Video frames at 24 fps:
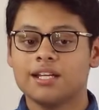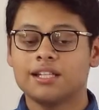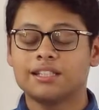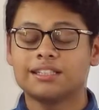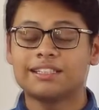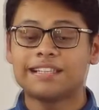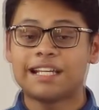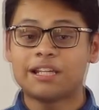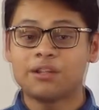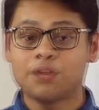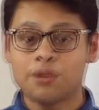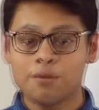
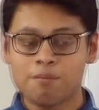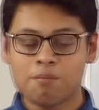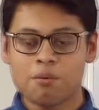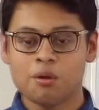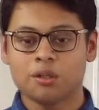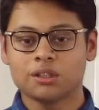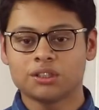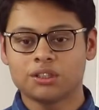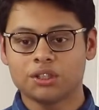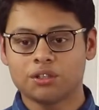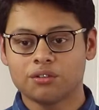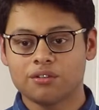C'est tout
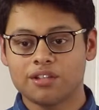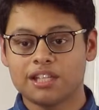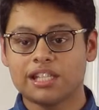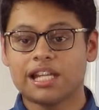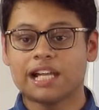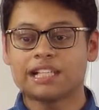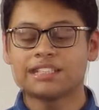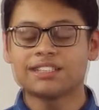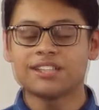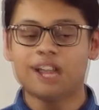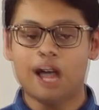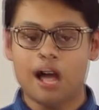pour aujourd'hui.
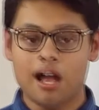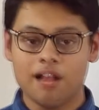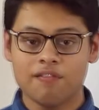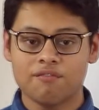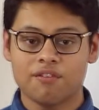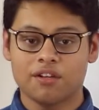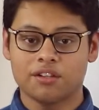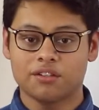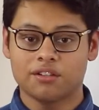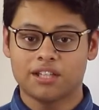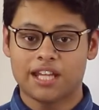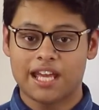That's all
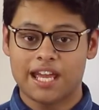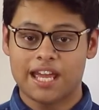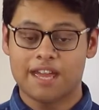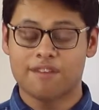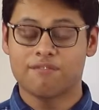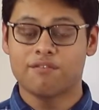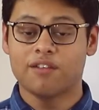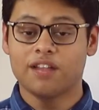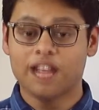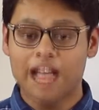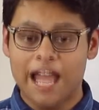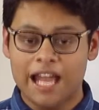for today.
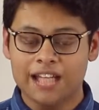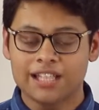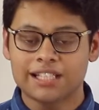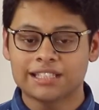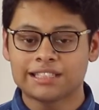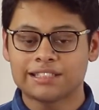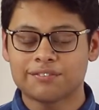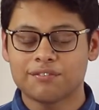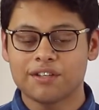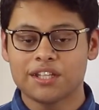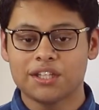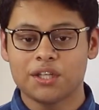If you like
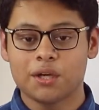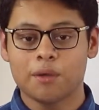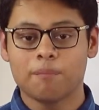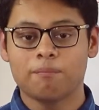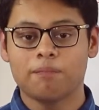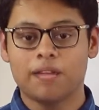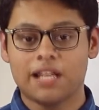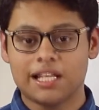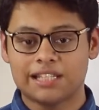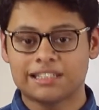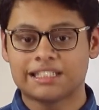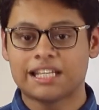this video,
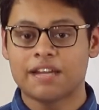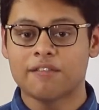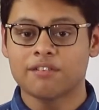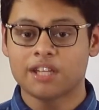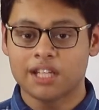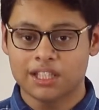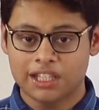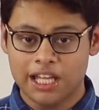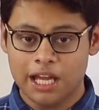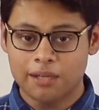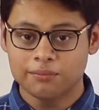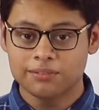please give it
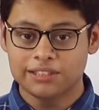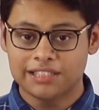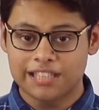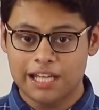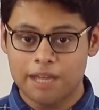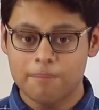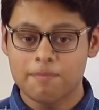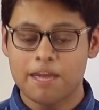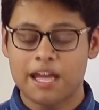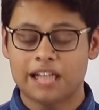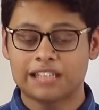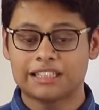a thumbs
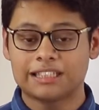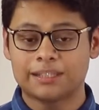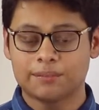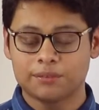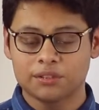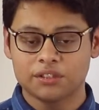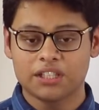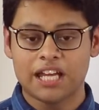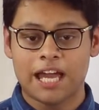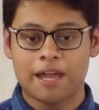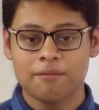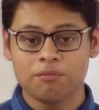up and
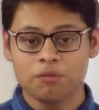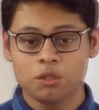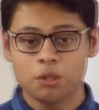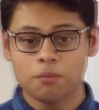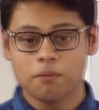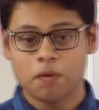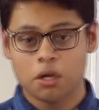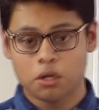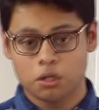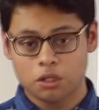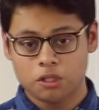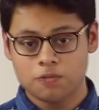subscribe to
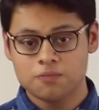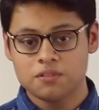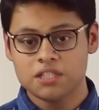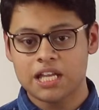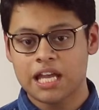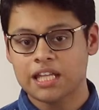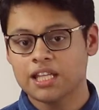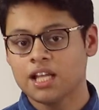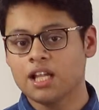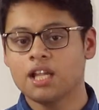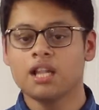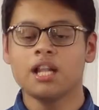my YouTube
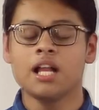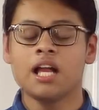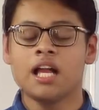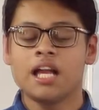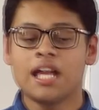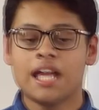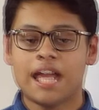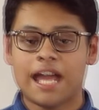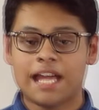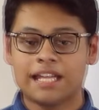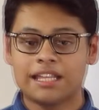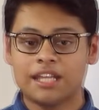channel.
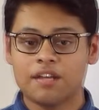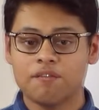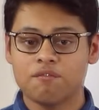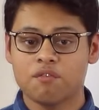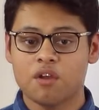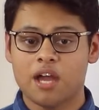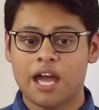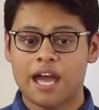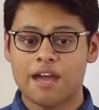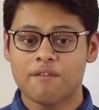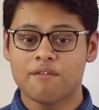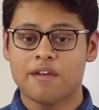And if
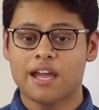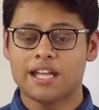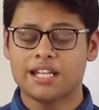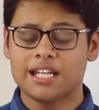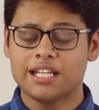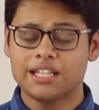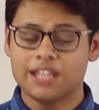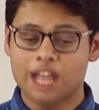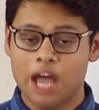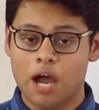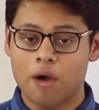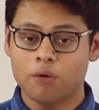you have
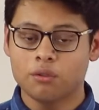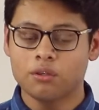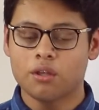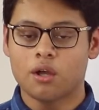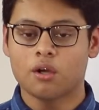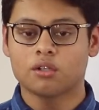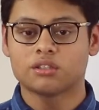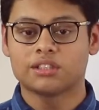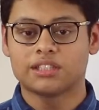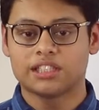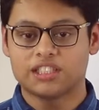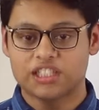any doubt
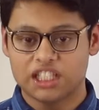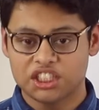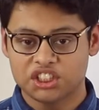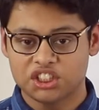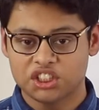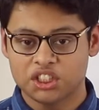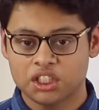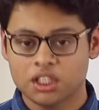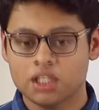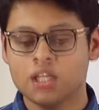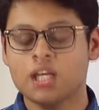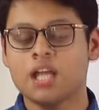or
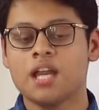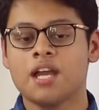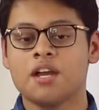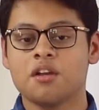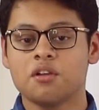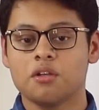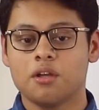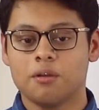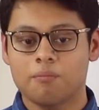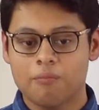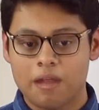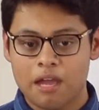suggestion,
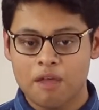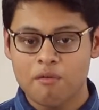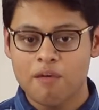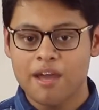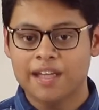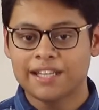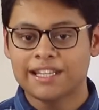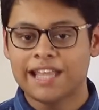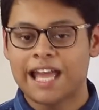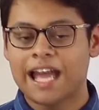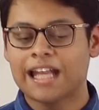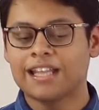you may
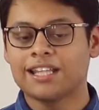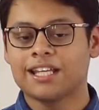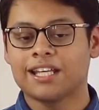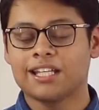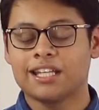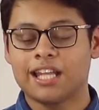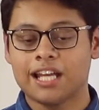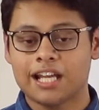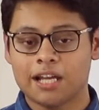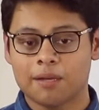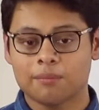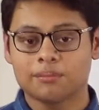write that
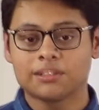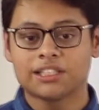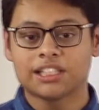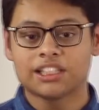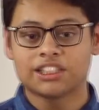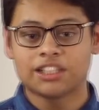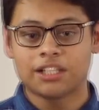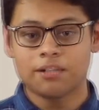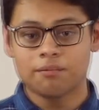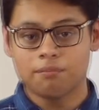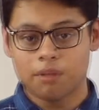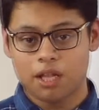in the comment
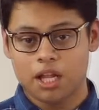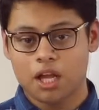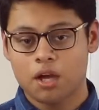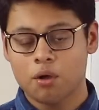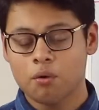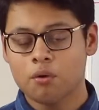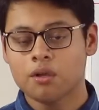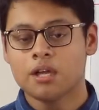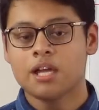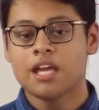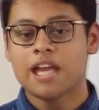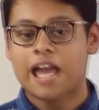section
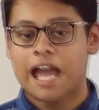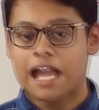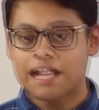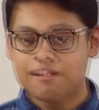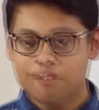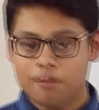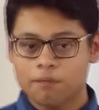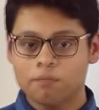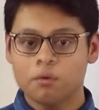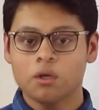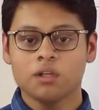below. And one